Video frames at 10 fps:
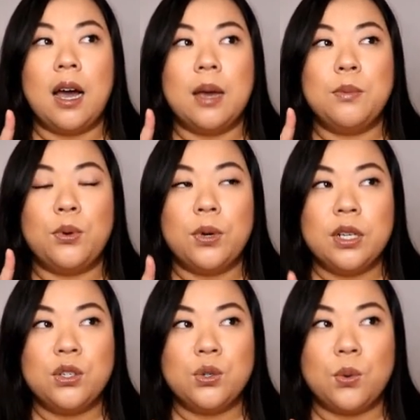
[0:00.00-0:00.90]
I'm
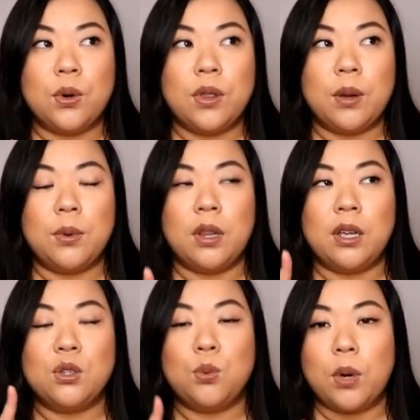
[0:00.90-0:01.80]
pretty sure they were
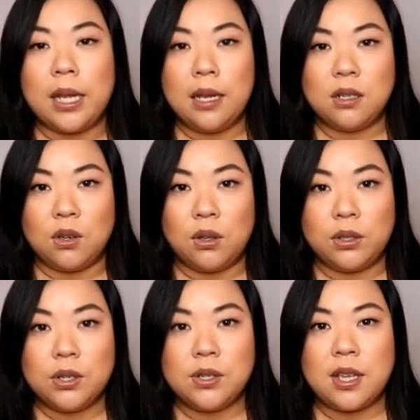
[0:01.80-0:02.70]
like
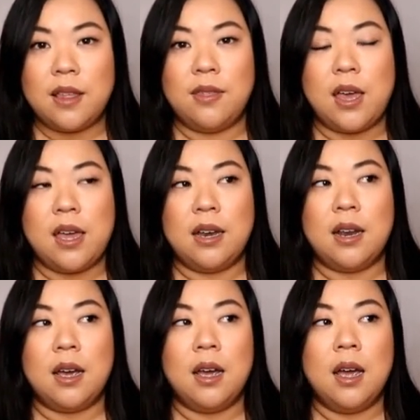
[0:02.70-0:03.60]
$28, and
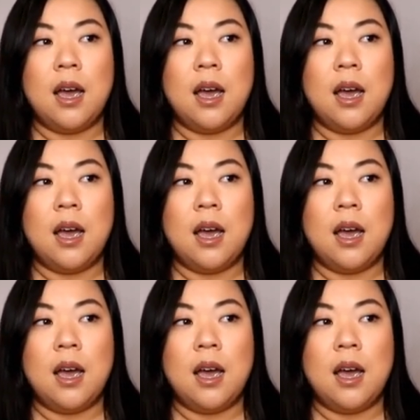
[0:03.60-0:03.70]
then